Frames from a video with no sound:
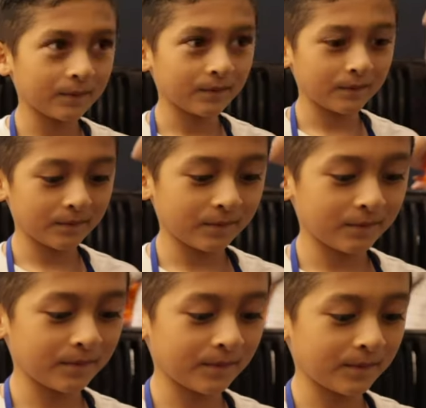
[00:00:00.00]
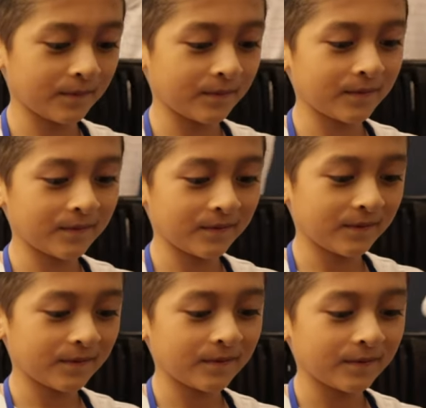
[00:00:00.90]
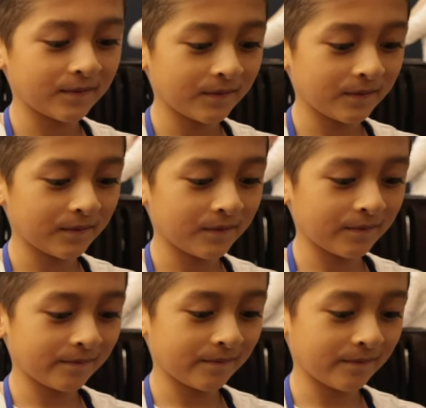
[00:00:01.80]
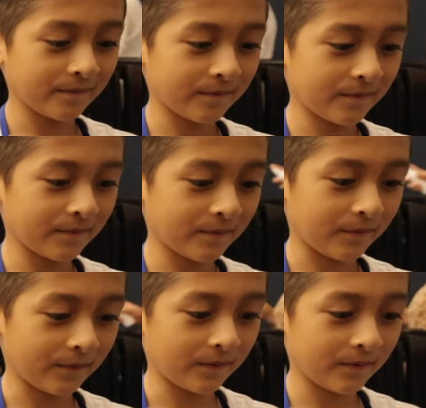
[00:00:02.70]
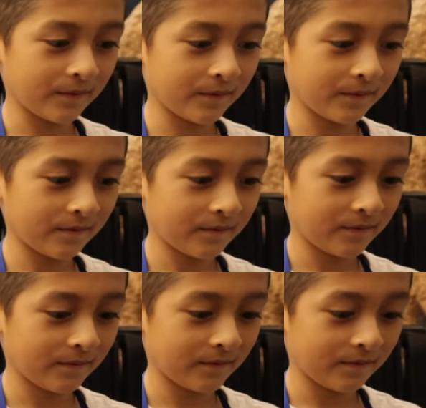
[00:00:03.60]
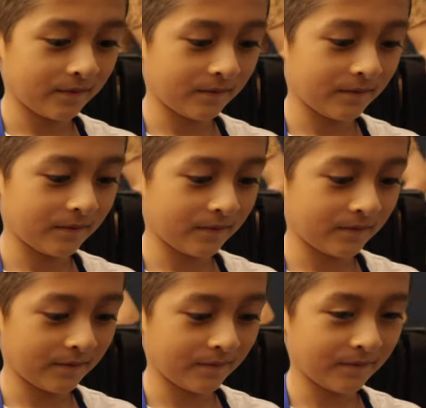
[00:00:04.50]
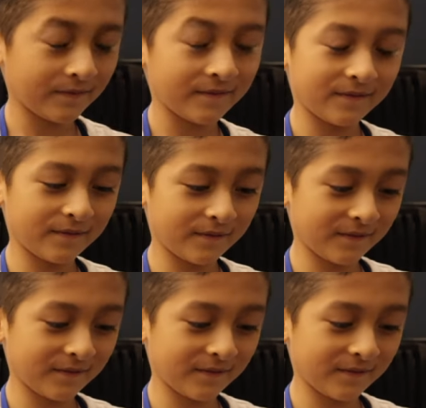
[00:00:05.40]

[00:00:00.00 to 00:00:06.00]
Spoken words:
(not speaking)